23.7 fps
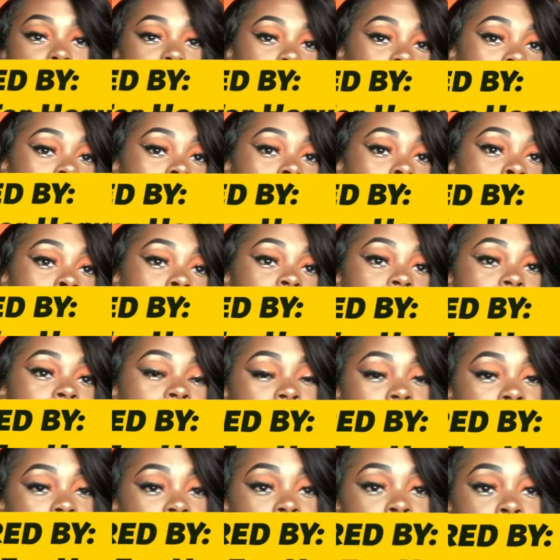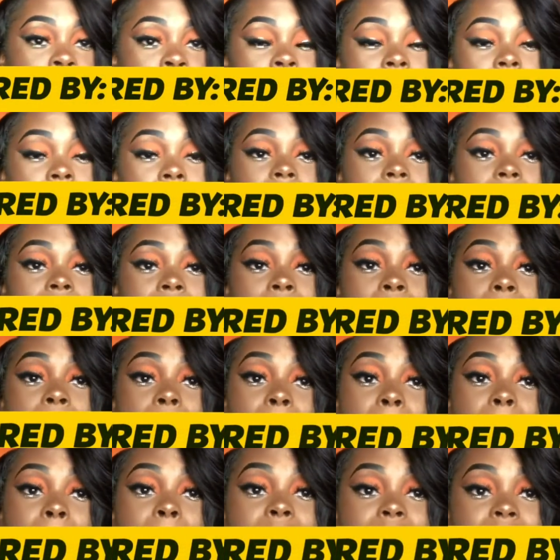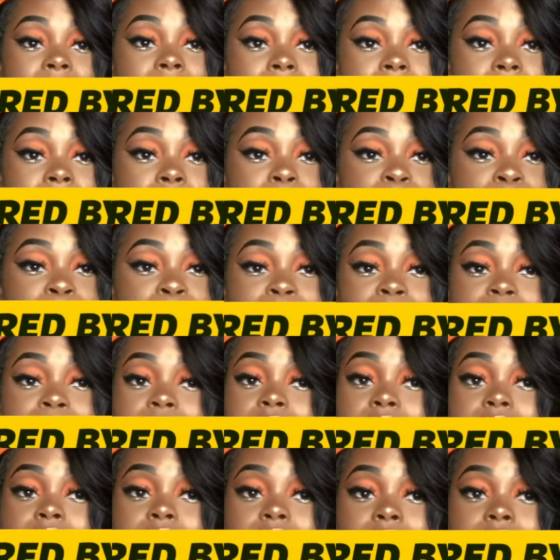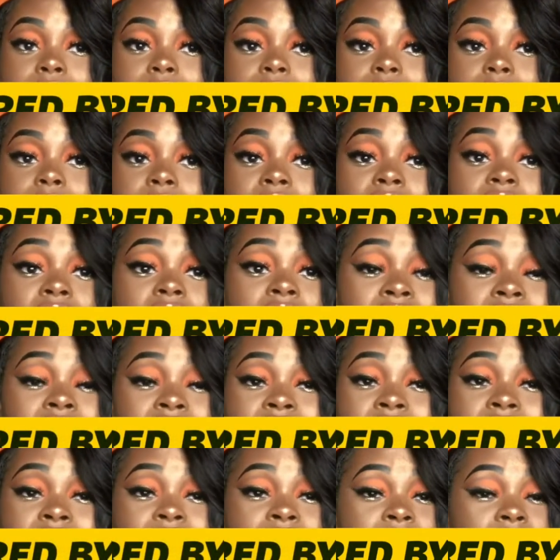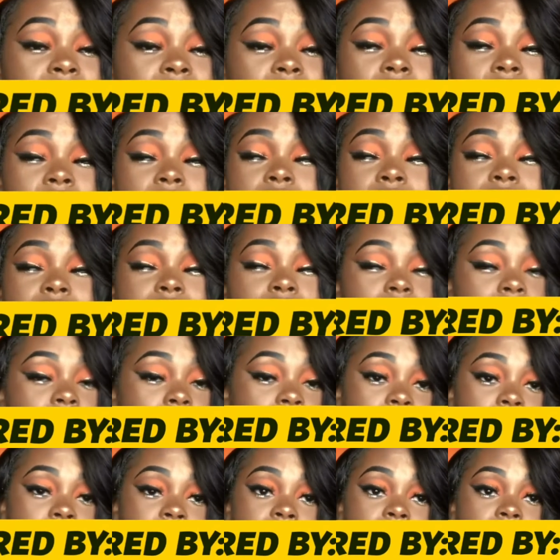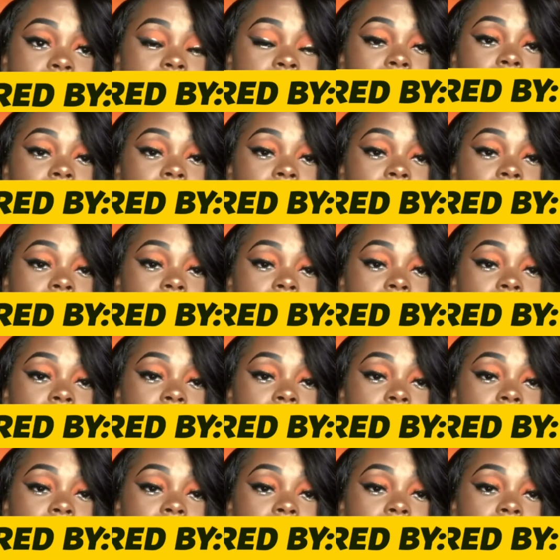her name and her Facebook, but I love all of her looks.